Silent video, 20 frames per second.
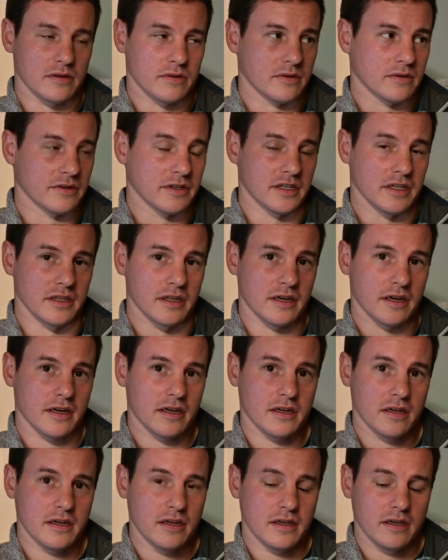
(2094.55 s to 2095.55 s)
or any of
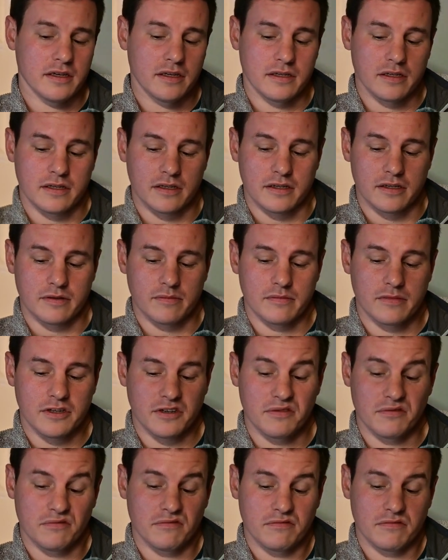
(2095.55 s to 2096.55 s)
that.
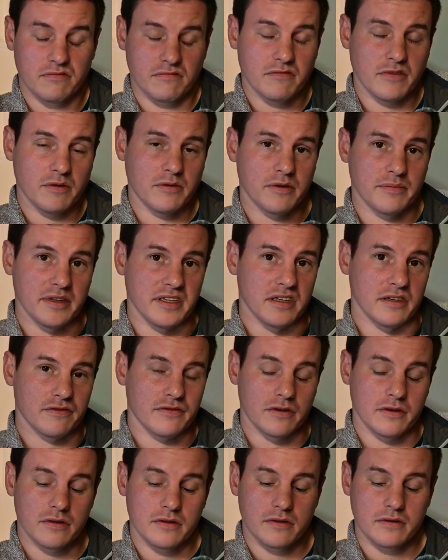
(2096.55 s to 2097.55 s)
So it will be
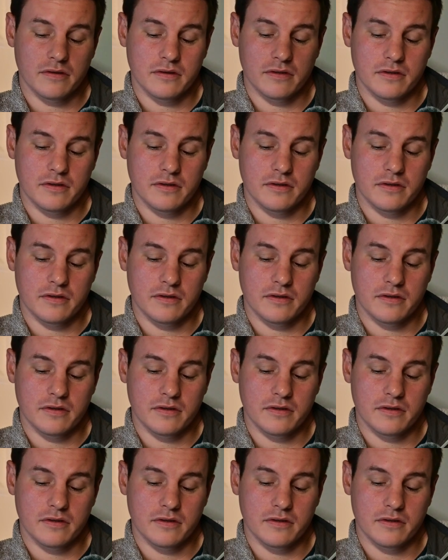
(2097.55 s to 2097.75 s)
different.